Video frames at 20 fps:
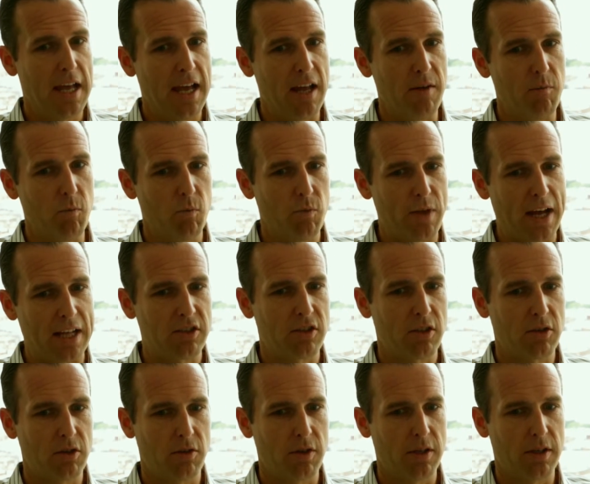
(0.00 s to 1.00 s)
And
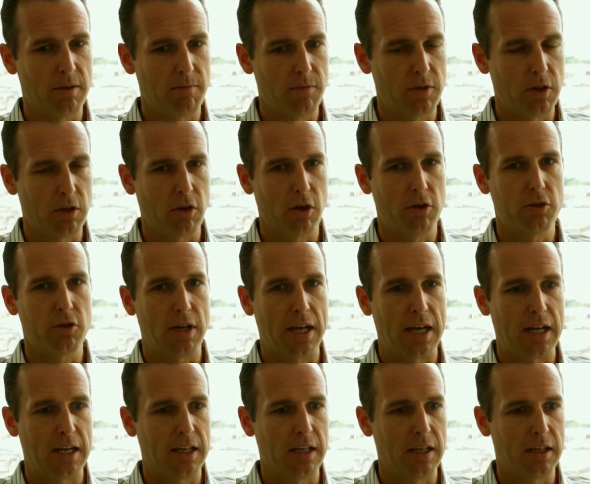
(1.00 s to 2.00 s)
that's under the, the larger
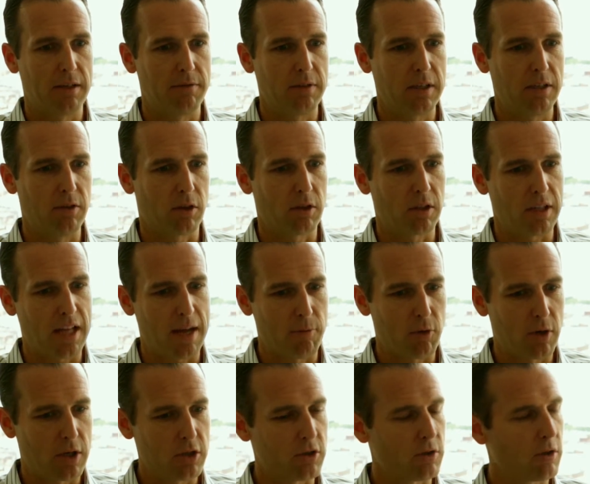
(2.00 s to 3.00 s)
heading of either
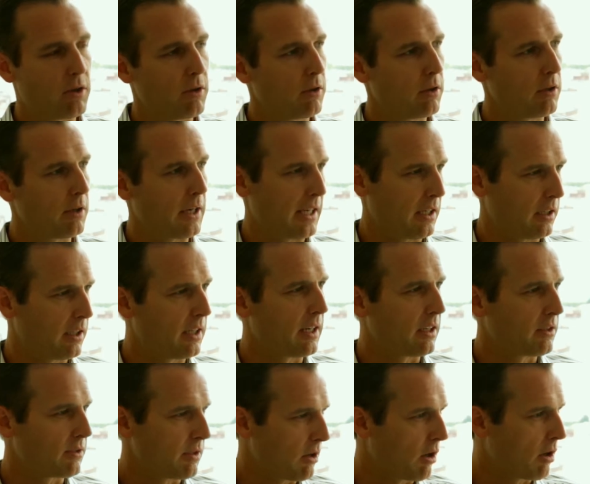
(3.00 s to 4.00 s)
collaboration or, or
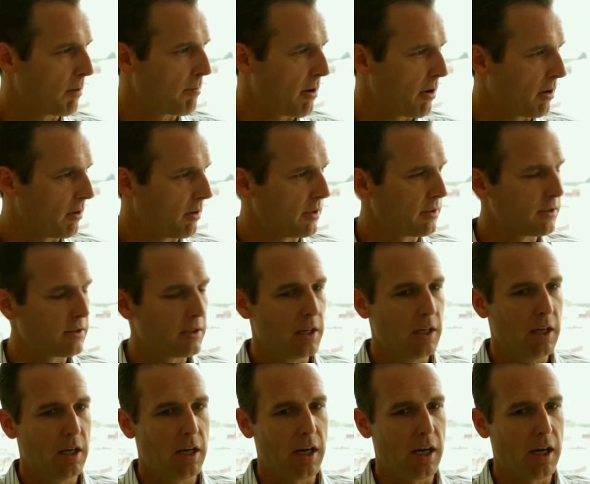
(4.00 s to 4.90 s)
analytics in our parlance,